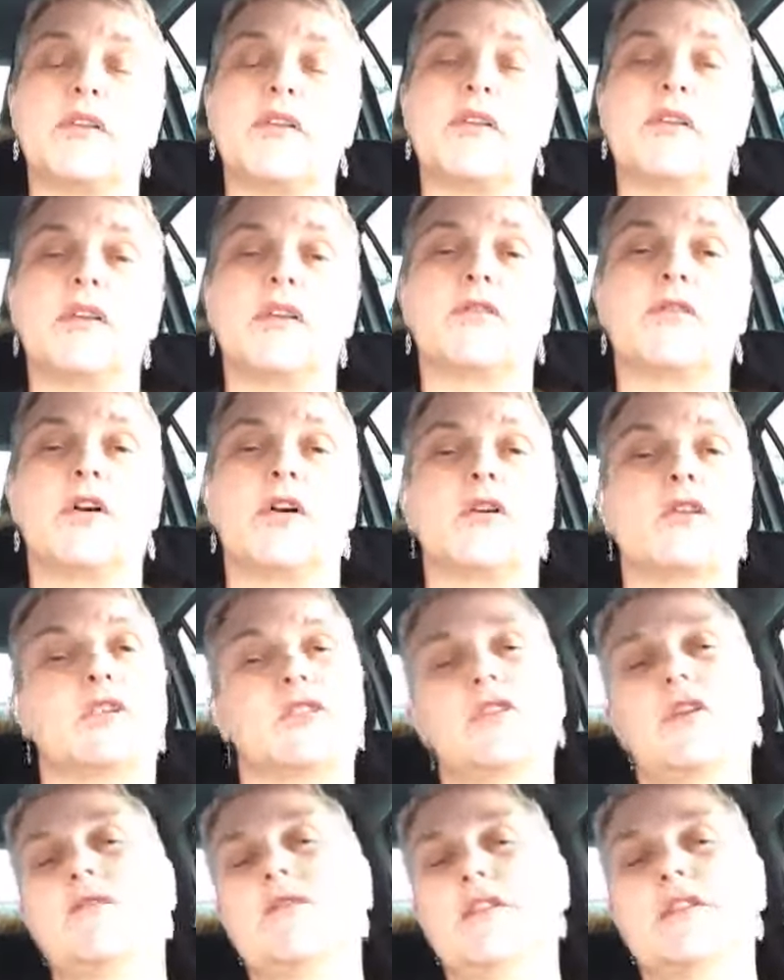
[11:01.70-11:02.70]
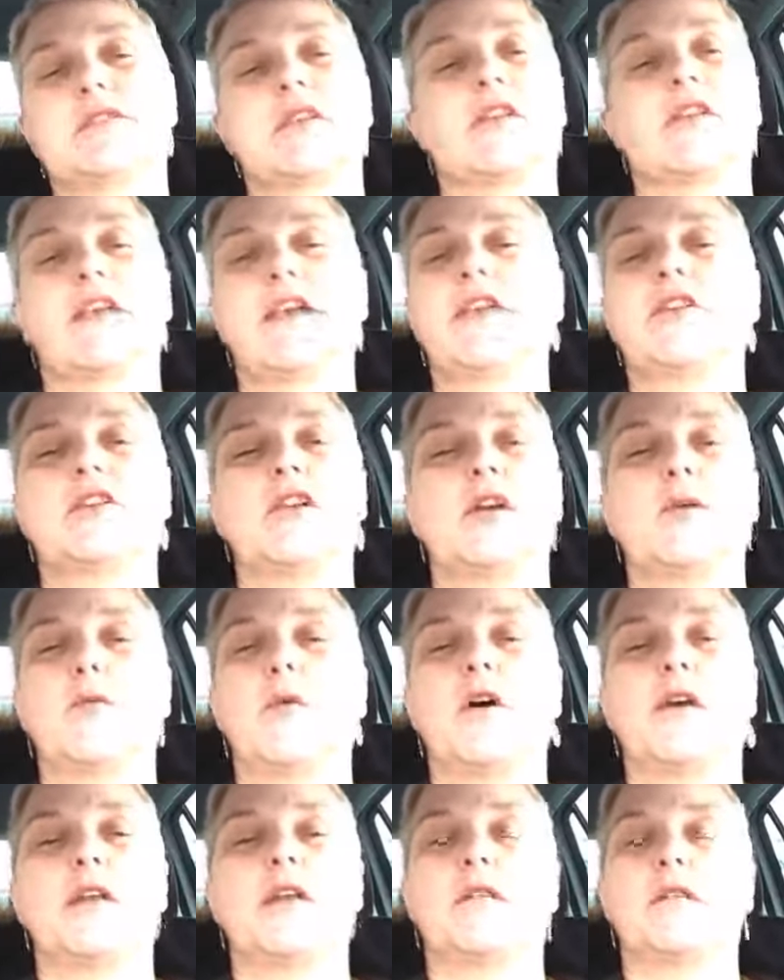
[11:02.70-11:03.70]
that you've got, because obviously they're going to
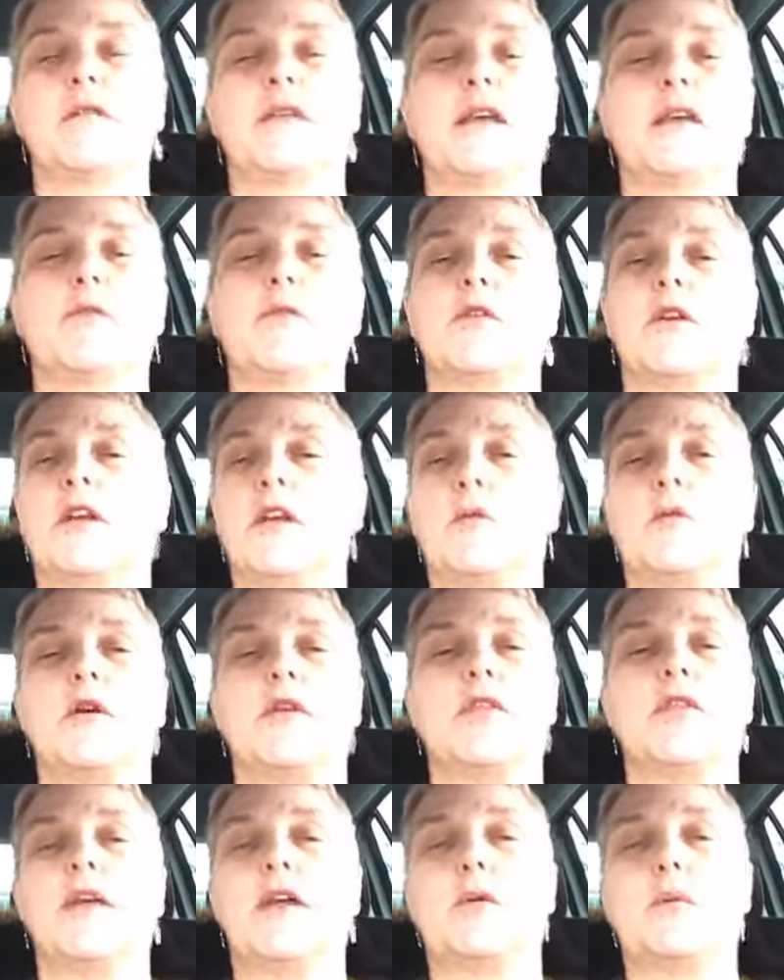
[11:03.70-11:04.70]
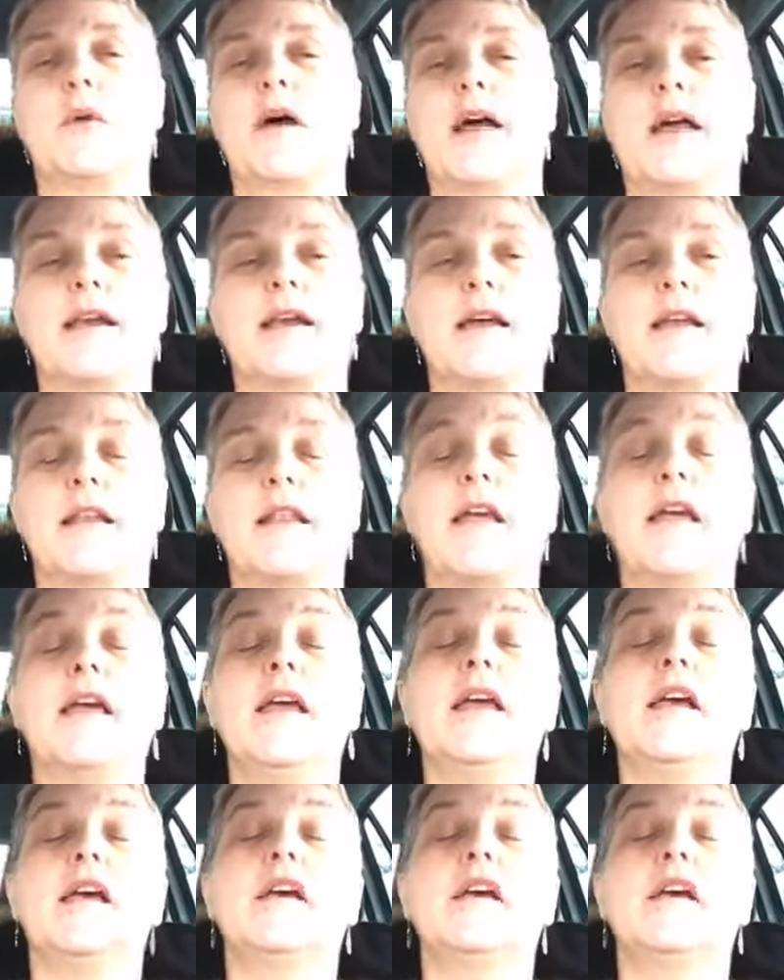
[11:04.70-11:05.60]
want their whack, aren't they?